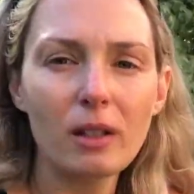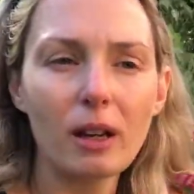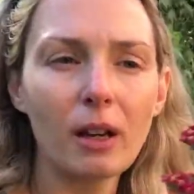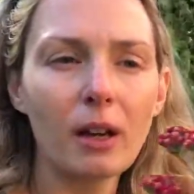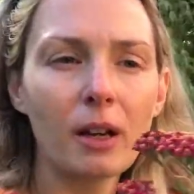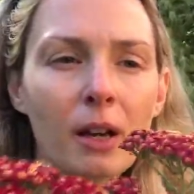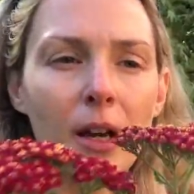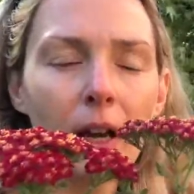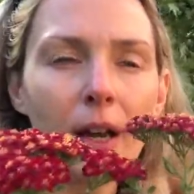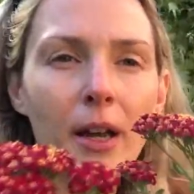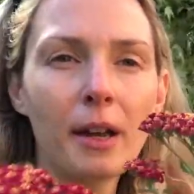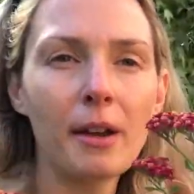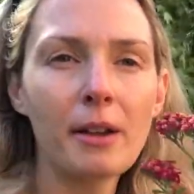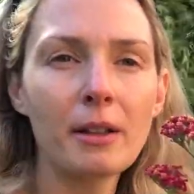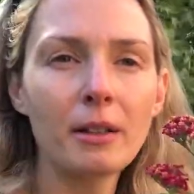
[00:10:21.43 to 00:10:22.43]

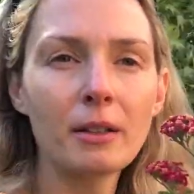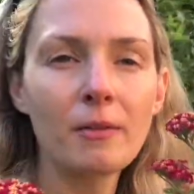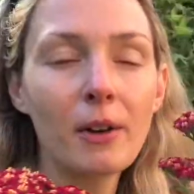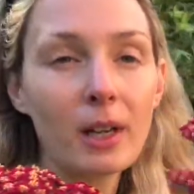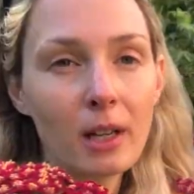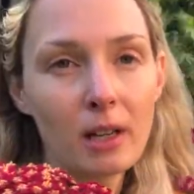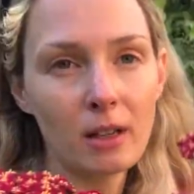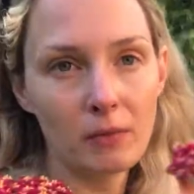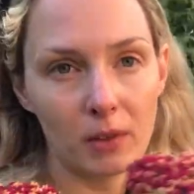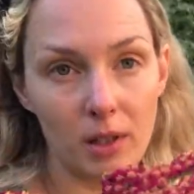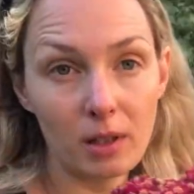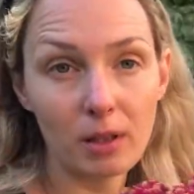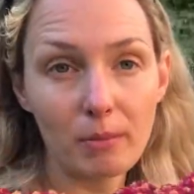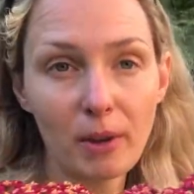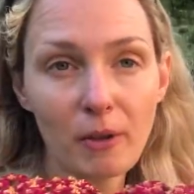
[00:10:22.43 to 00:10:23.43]
And funny enough, this
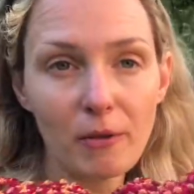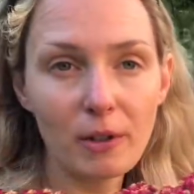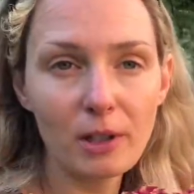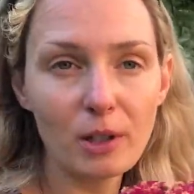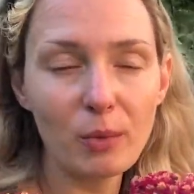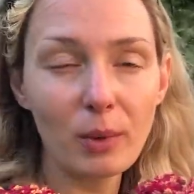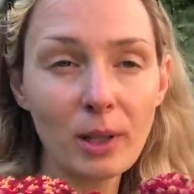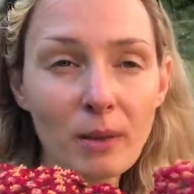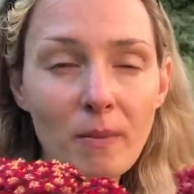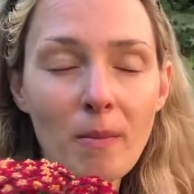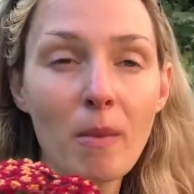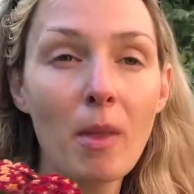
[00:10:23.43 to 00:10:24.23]
is my first one,